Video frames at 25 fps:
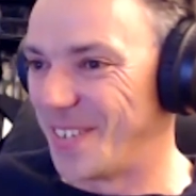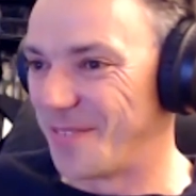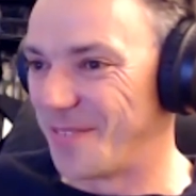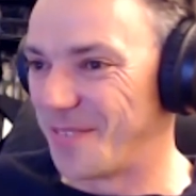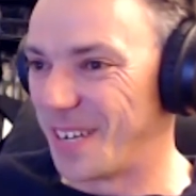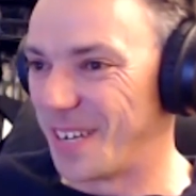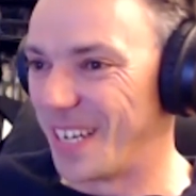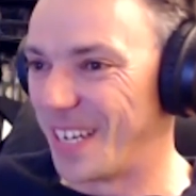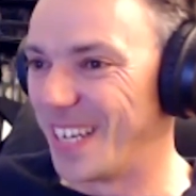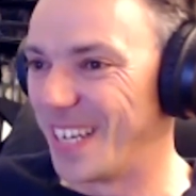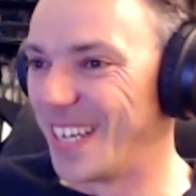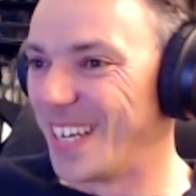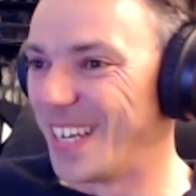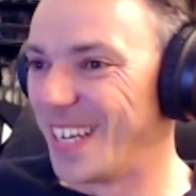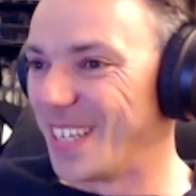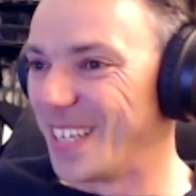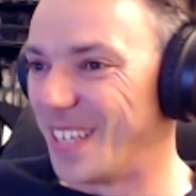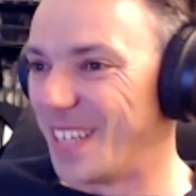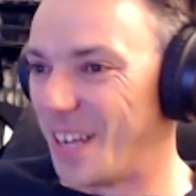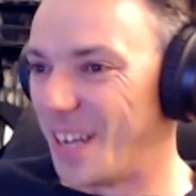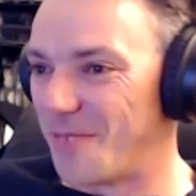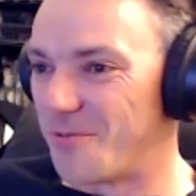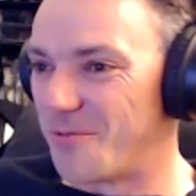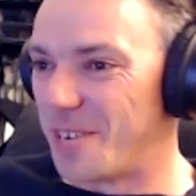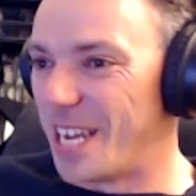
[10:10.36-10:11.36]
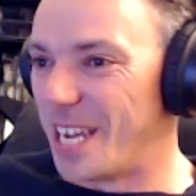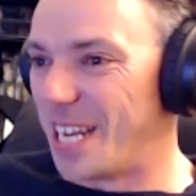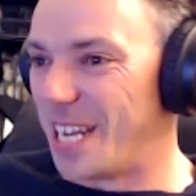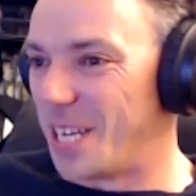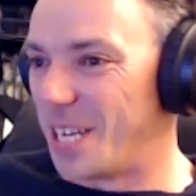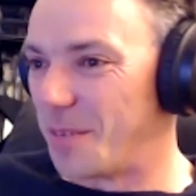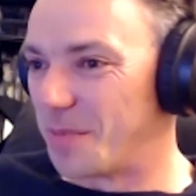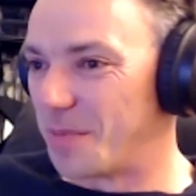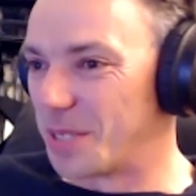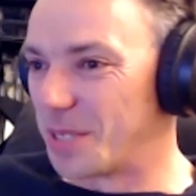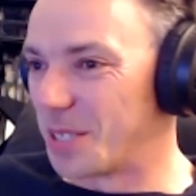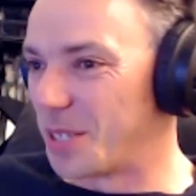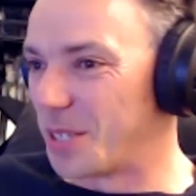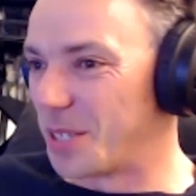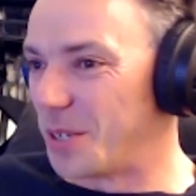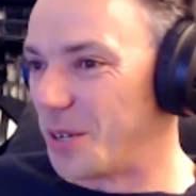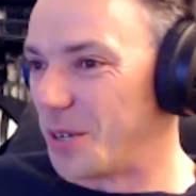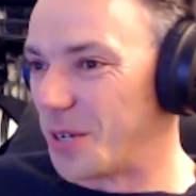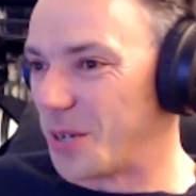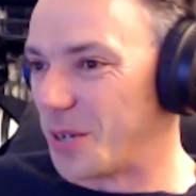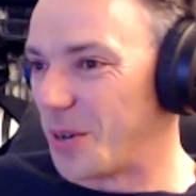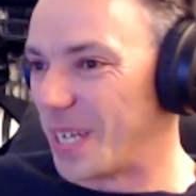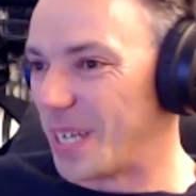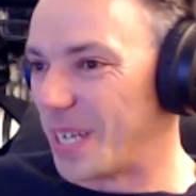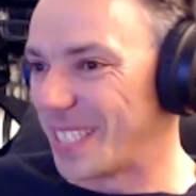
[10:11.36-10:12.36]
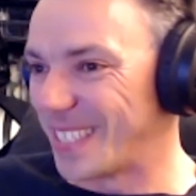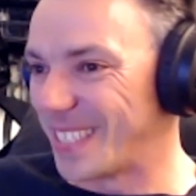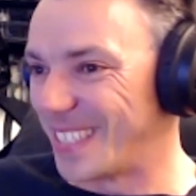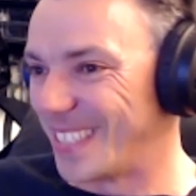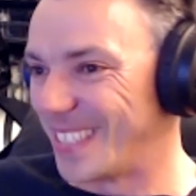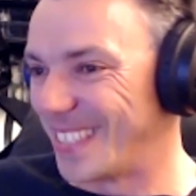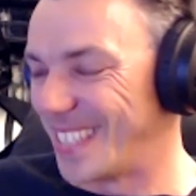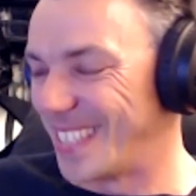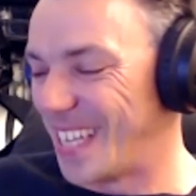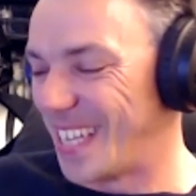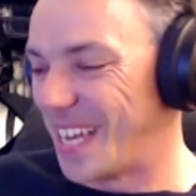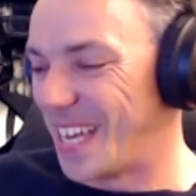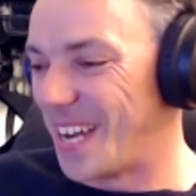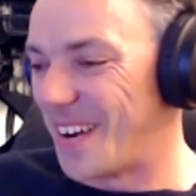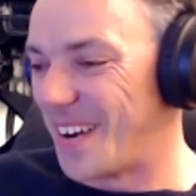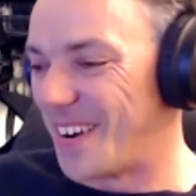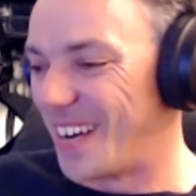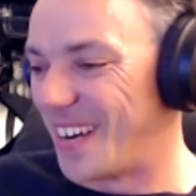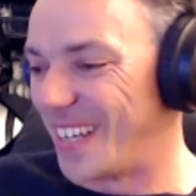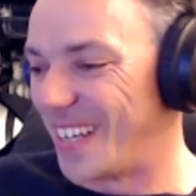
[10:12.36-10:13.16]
for you know really obscure questions that they're yeah.